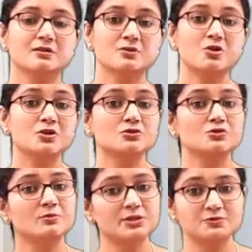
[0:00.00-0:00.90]
caused
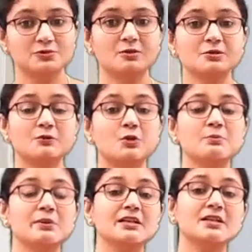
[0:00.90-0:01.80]
so much problem for
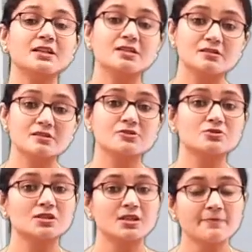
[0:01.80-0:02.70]
many years
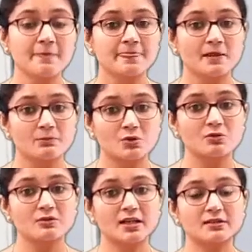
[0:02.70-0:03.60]
to the
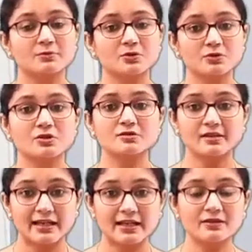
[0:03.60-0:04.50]
bronchi and the bronchioles,
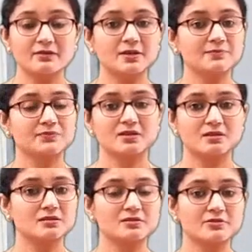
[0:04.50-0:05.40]
the airway.
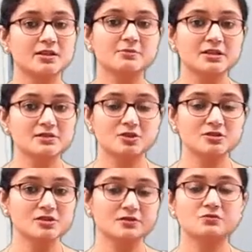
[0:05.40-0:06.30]
The treatment is not
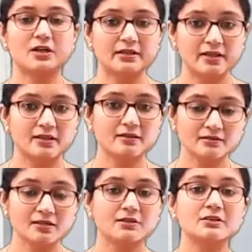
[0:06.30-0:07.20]
just in one day, it
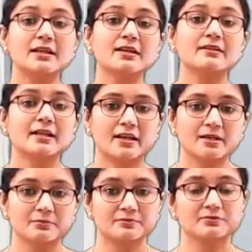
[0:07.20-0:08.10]
will take
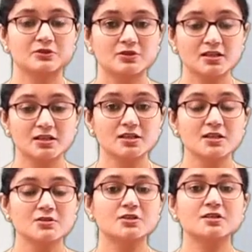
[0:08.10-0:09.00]
time. Okay,
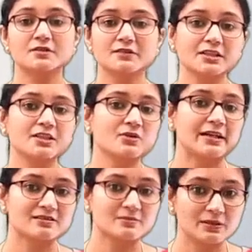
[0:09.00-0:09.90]
so here we need to
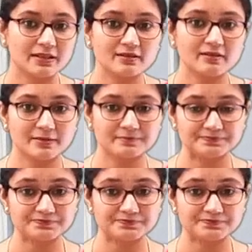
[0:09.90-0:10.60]
explain them